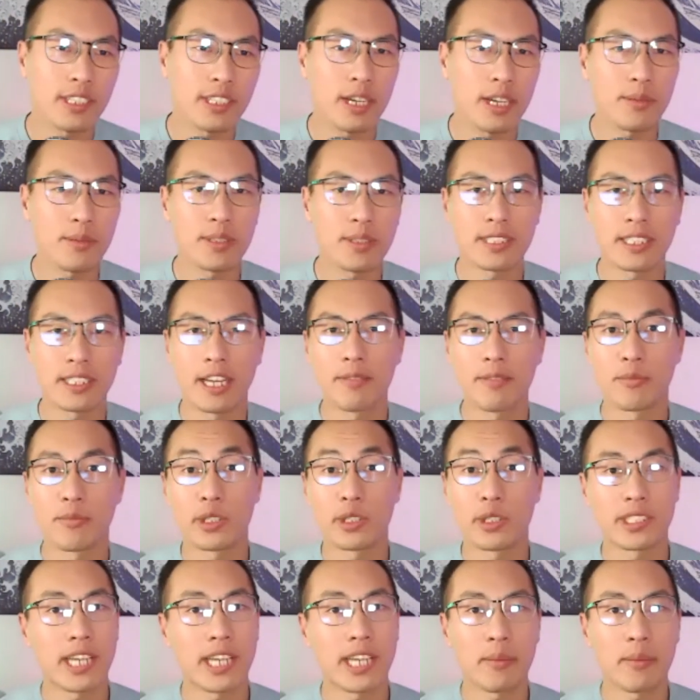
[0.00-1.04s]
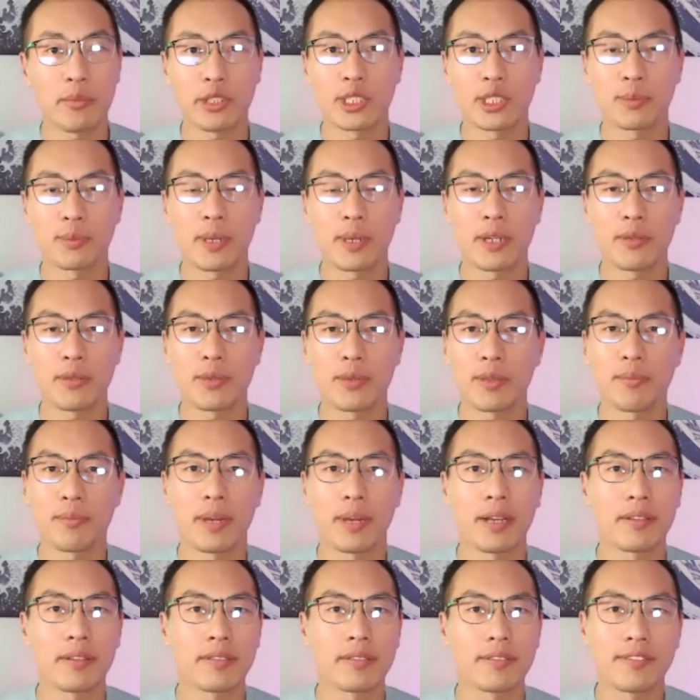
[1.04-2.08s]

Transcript: I want to have more time to spend with my